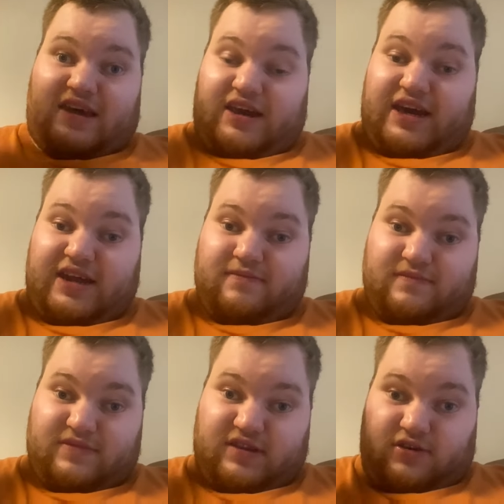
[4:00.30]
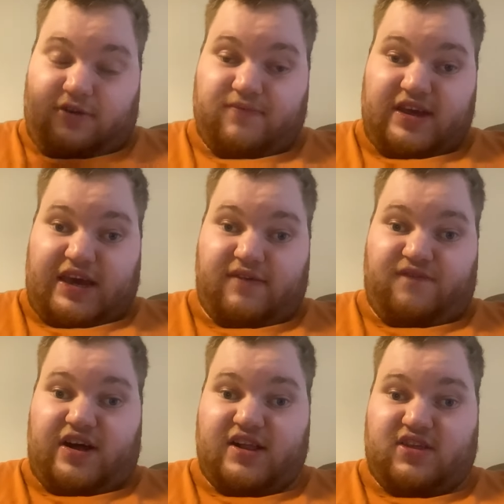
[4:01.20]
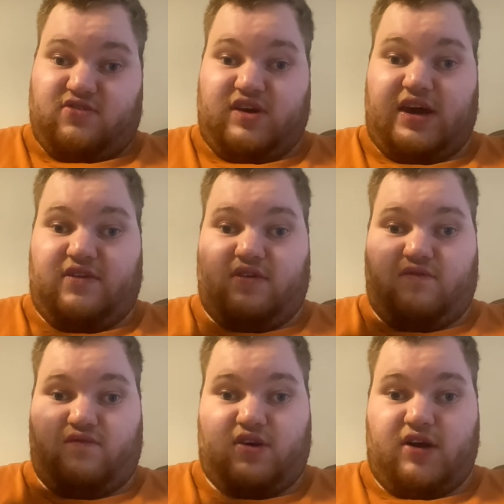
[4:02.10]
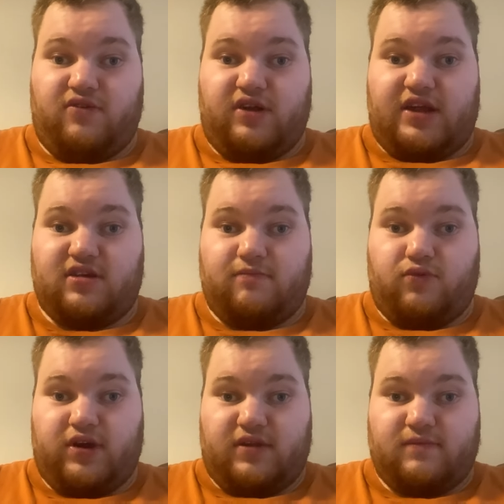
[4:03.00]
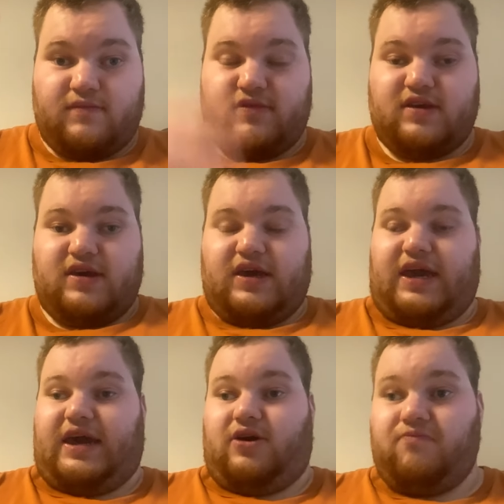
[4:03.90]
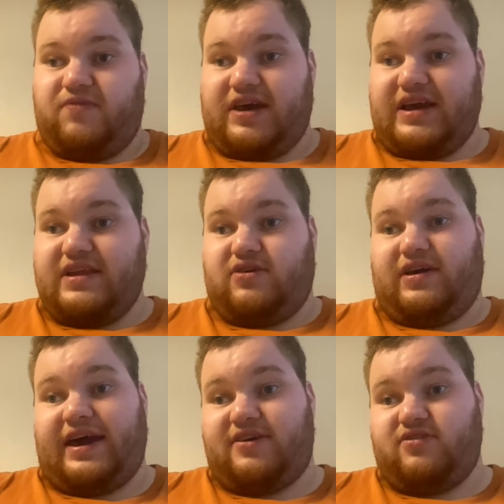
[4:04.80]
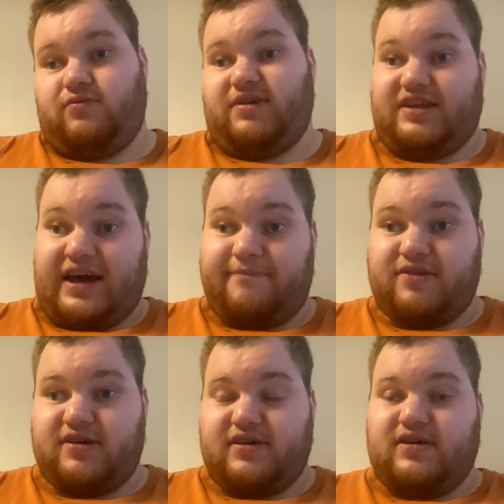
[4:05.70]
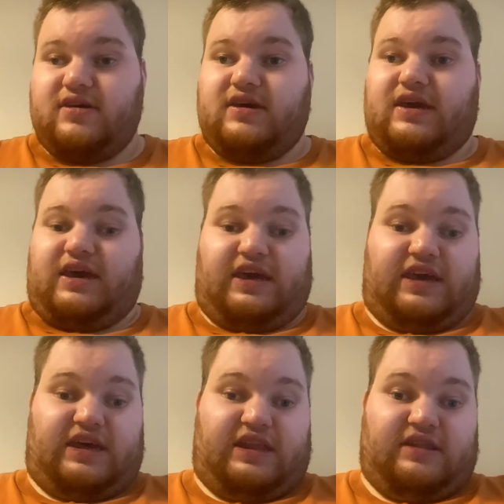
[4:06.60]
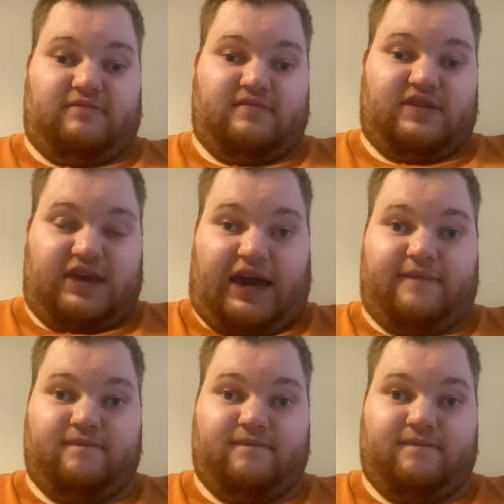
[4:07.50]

Again, hopefully SaveAFox will get recovered at some point, and hopefully the hackers will be stopped. And yeah.